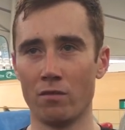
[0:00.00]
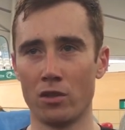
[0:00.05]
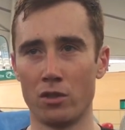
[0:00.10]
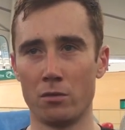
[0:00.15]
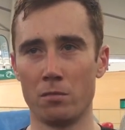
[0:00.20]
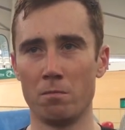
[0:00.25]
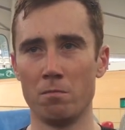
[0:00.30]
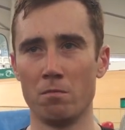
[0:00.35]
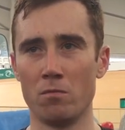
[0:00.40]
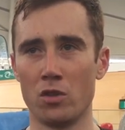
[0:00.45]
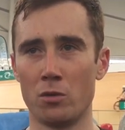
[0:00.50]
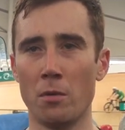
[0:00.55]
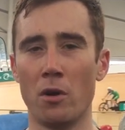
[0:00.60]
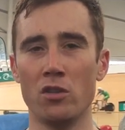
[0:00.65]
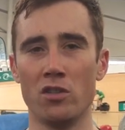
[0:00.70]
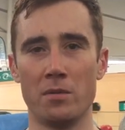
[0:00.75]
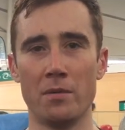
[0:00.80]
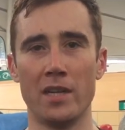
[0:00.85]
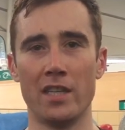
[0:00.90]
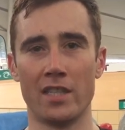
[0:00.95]
res
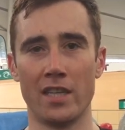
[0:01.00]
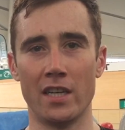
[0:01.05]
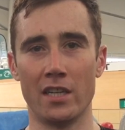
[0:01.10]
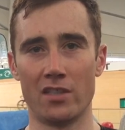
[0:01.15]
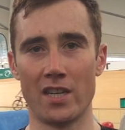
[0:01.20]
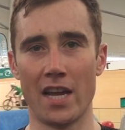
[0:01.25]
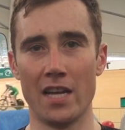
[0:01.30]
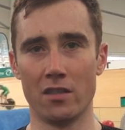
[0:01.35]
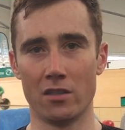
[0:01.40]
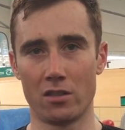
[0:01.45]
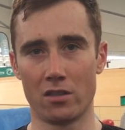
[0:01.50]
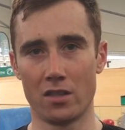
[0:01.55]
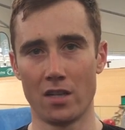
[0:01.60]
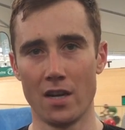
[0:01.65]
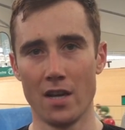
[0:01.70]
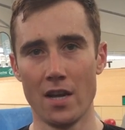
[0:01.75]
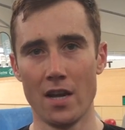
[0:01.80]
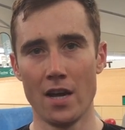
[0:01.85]
responsibility in a sense,